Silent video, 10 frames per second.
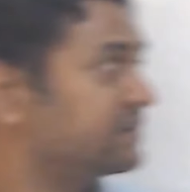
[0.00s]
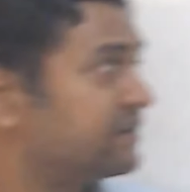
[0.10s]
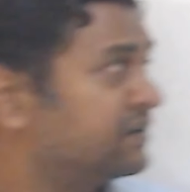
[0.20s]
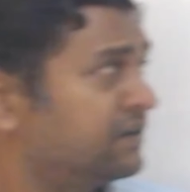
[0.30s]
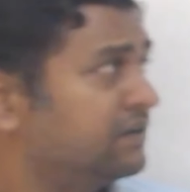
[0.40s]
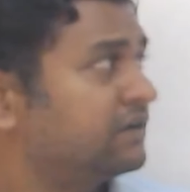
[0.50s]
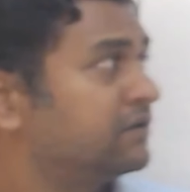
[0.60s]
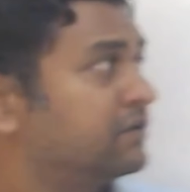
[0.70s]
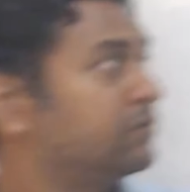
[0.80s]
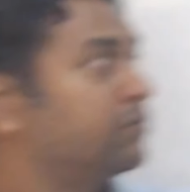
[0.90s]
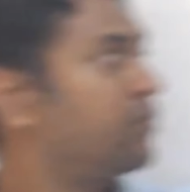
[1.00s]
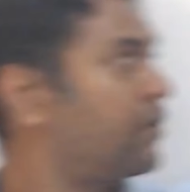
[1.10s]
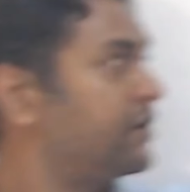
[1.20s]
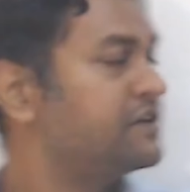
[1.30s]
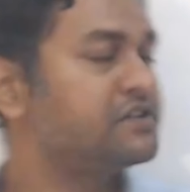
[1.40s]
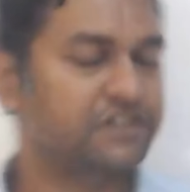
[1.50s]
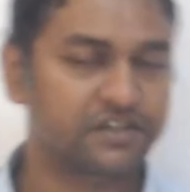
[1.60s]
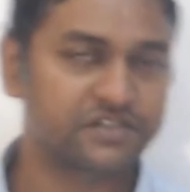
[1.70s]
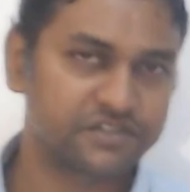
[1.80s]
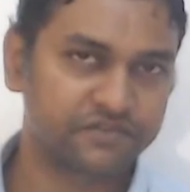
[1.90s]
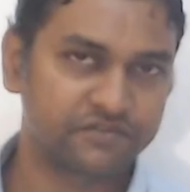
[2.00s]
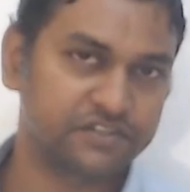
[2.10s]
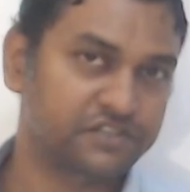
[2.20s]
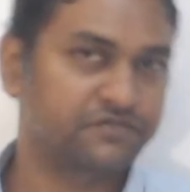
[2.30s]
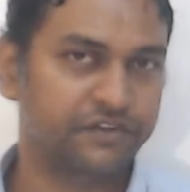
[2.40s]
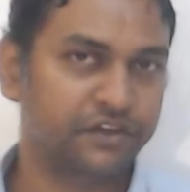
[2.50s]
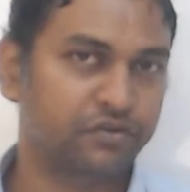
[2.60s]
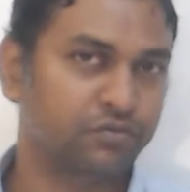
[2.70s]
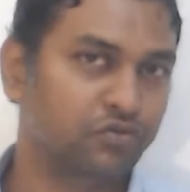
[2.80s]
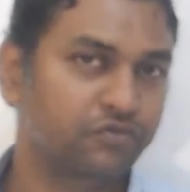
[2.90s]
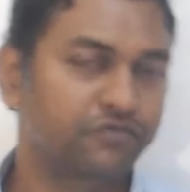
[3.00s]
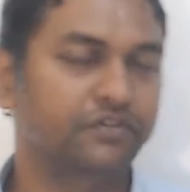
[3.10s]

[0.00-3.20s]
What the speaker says: a point charge which is free to move